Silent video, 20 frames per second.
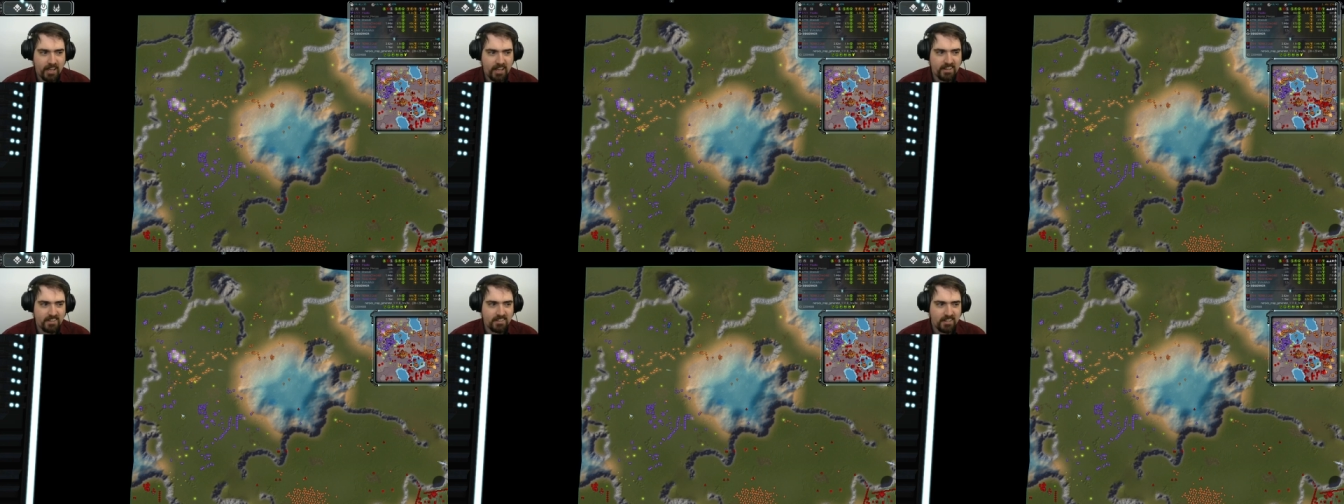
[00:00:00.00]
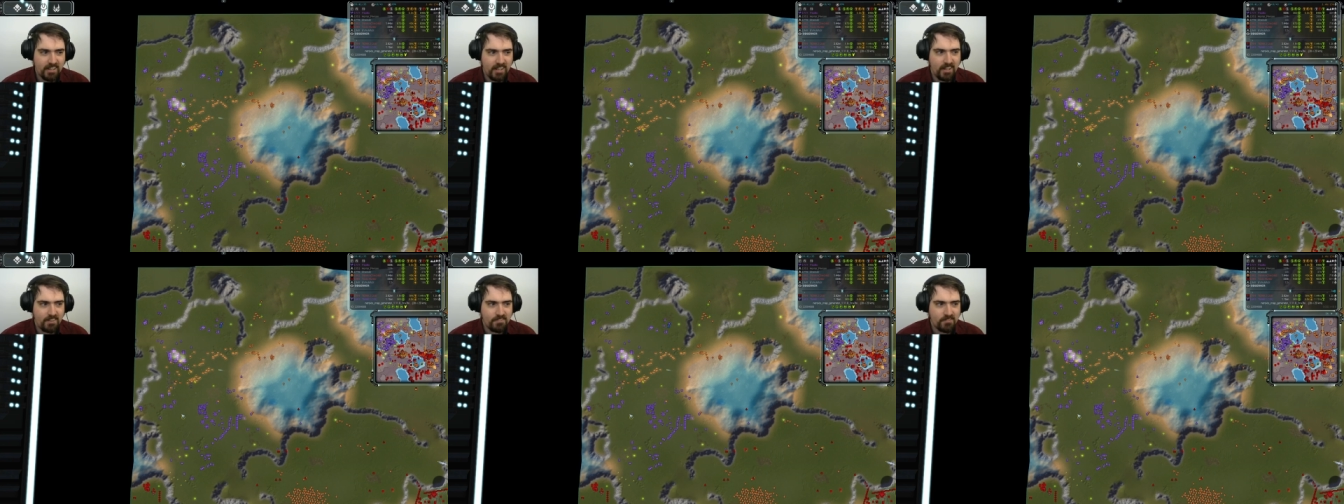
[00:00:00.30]
and
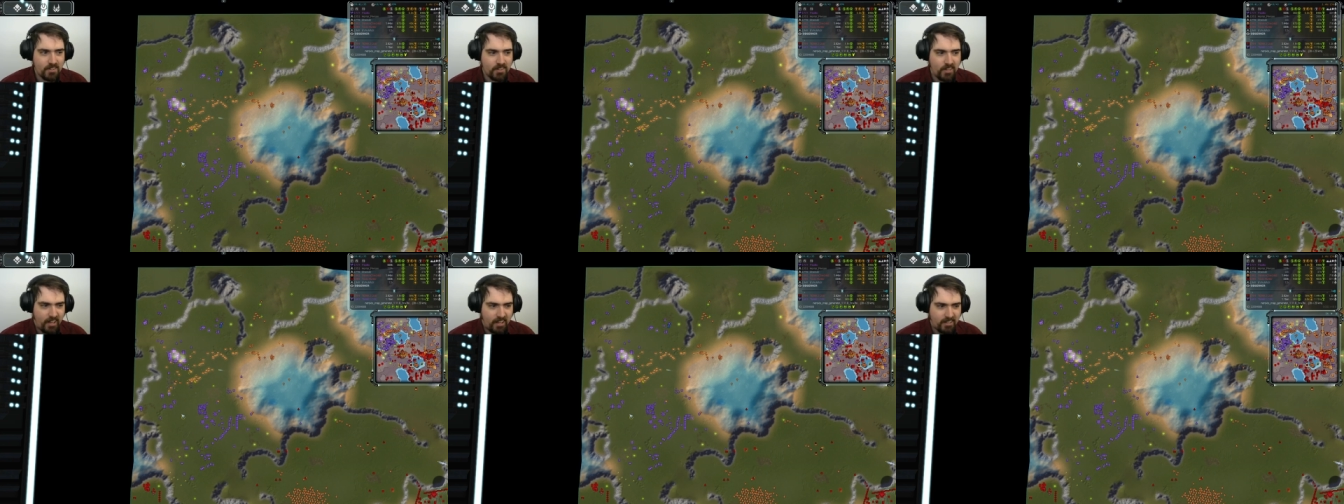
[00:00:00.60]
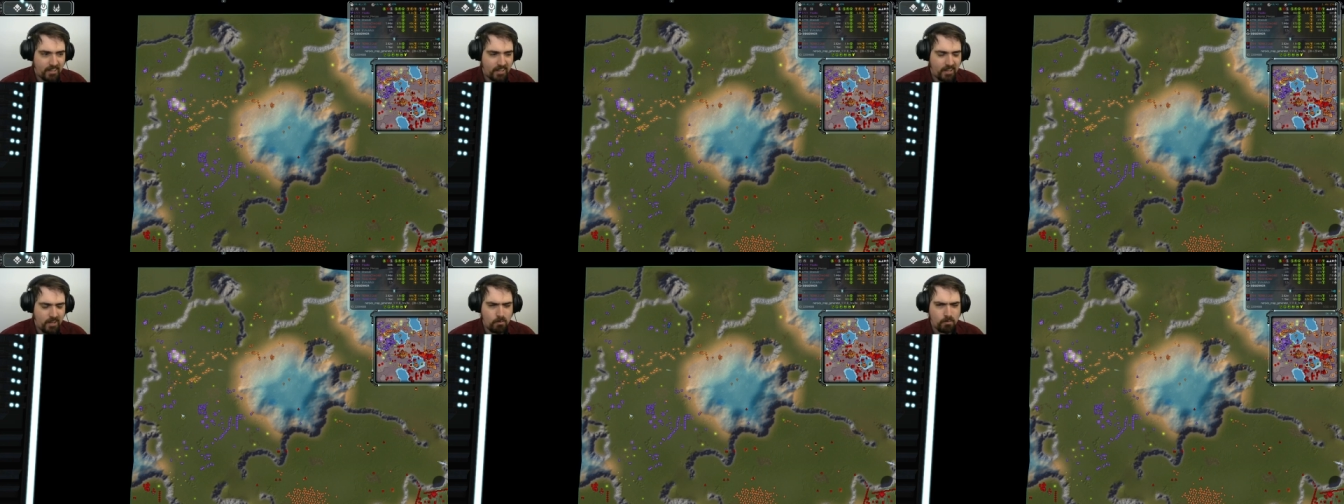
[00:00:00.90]
after
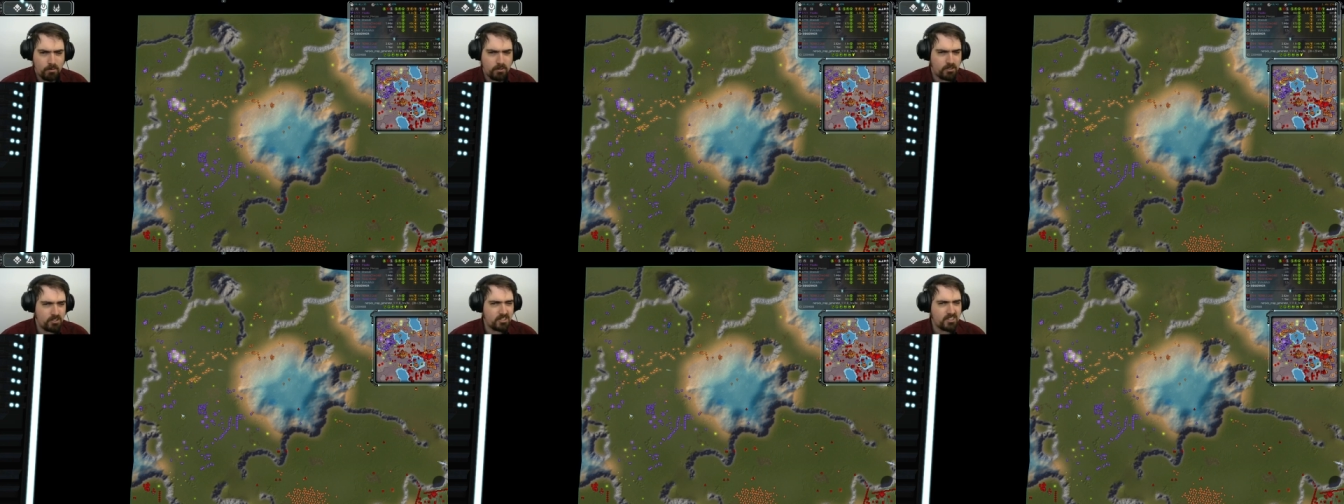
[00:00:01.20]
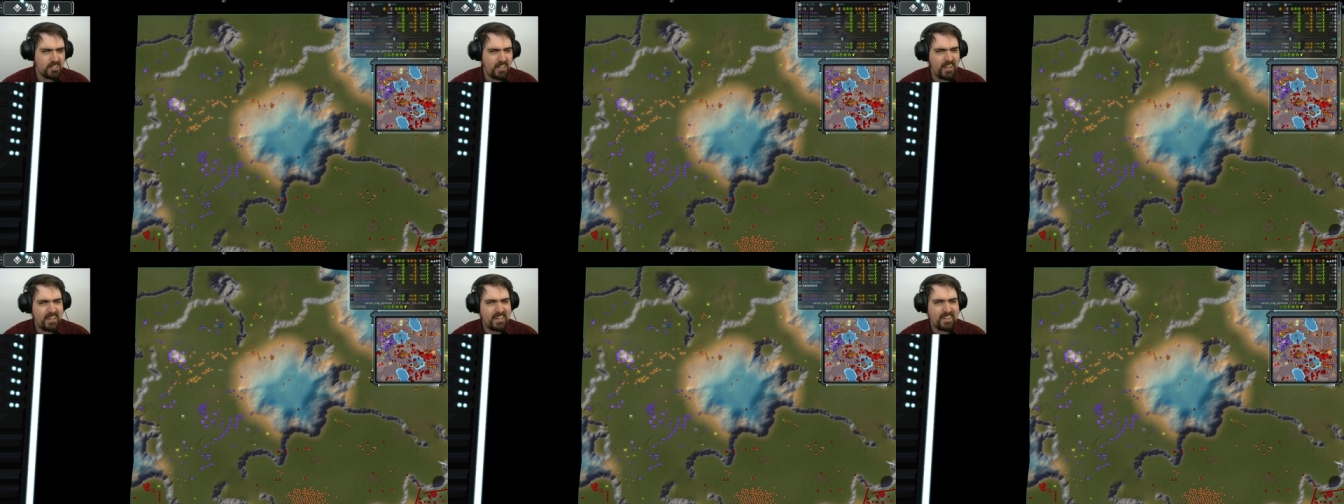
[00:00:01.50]
that it was
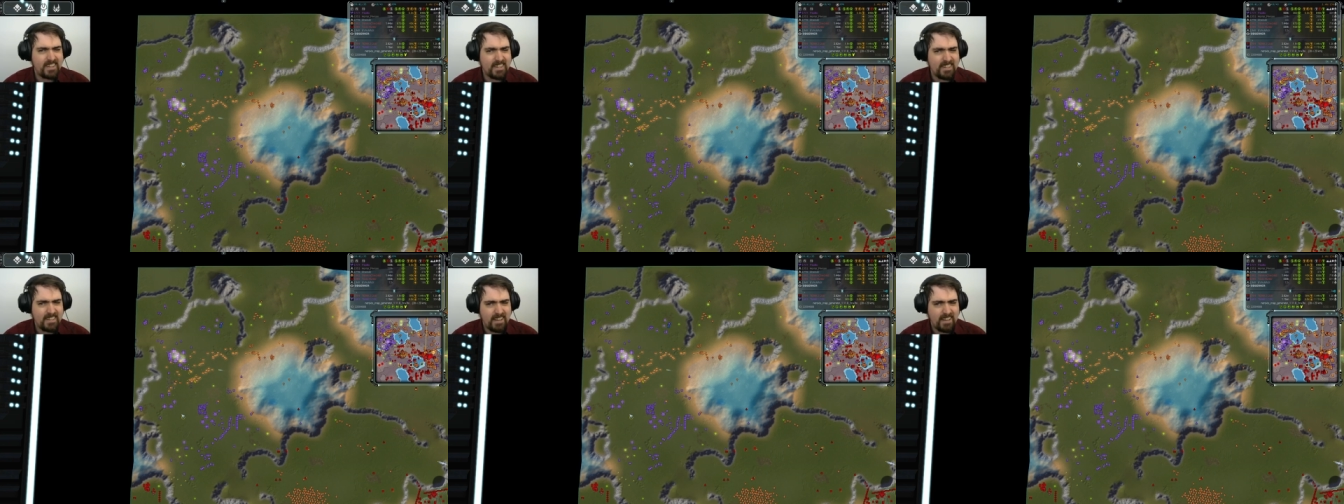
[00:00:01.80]
just a